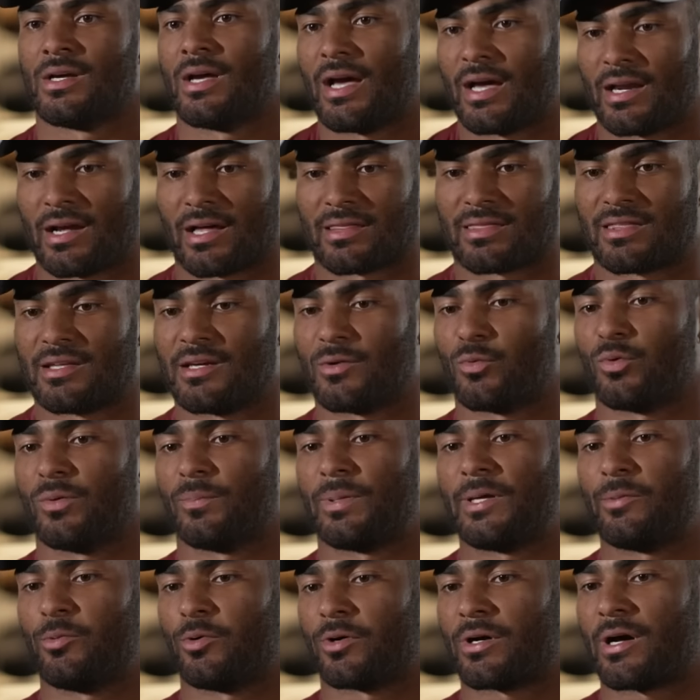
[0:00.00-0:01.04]
And I think when
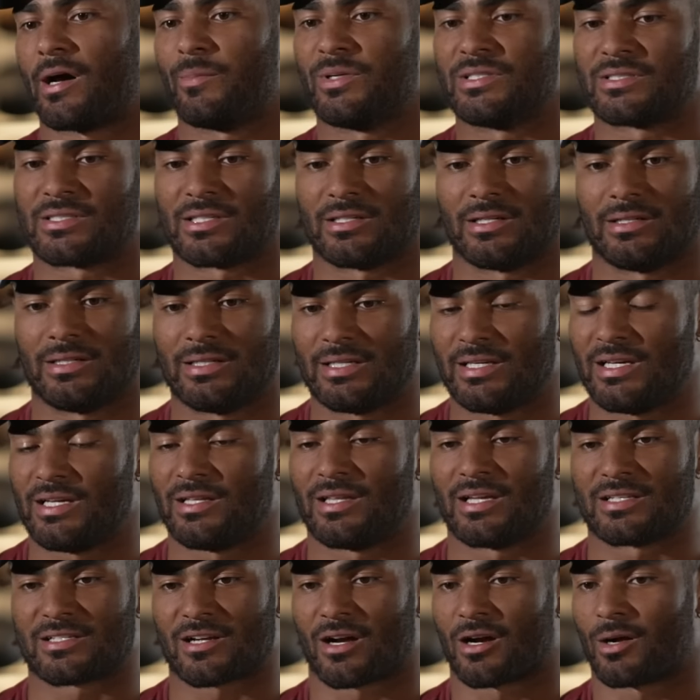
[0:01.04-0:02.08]
people come into the league,
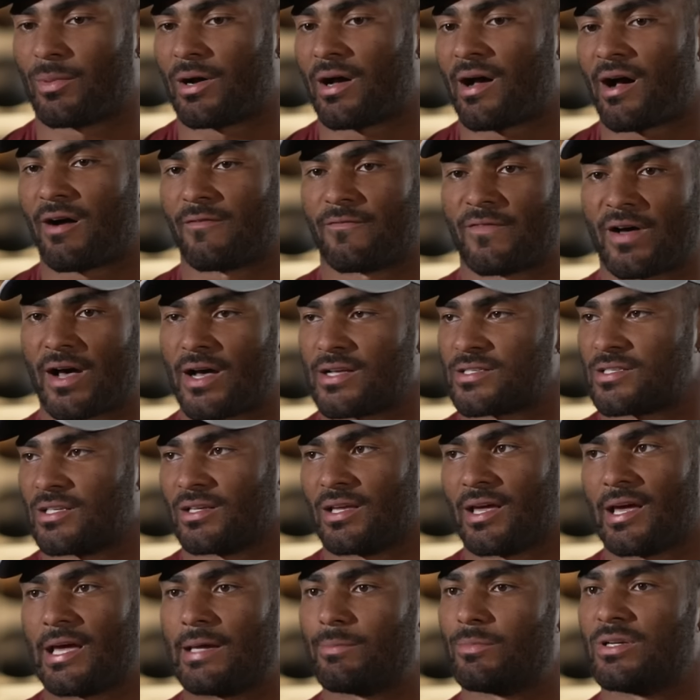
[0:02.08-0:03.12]
they talk about how fast the
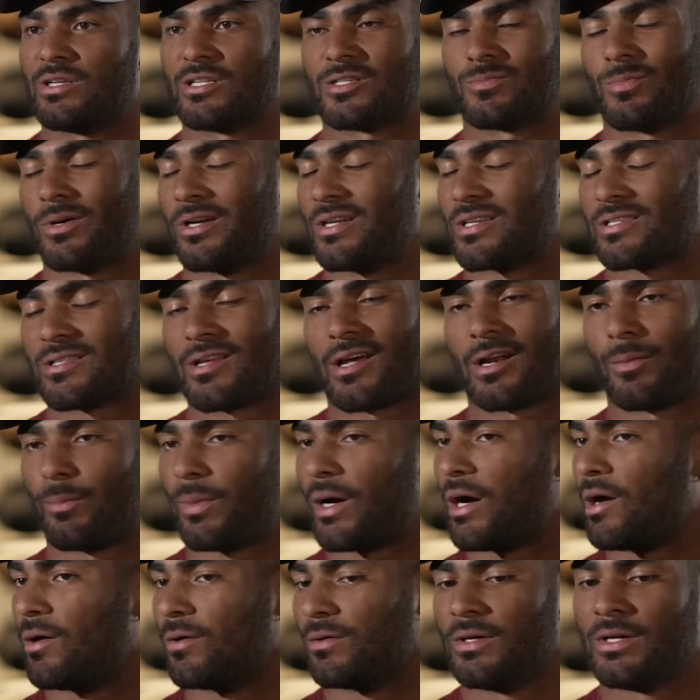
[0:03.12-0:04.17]
game is, but it's not
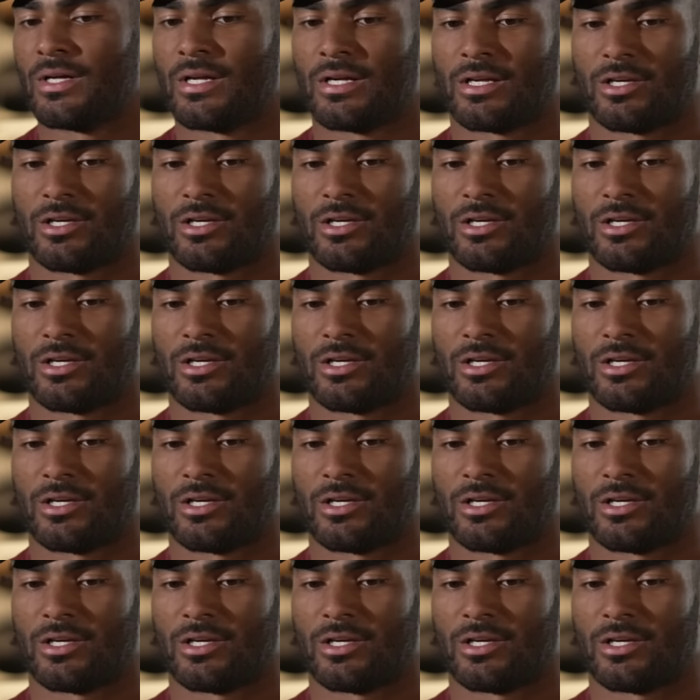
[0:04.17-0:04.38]
about,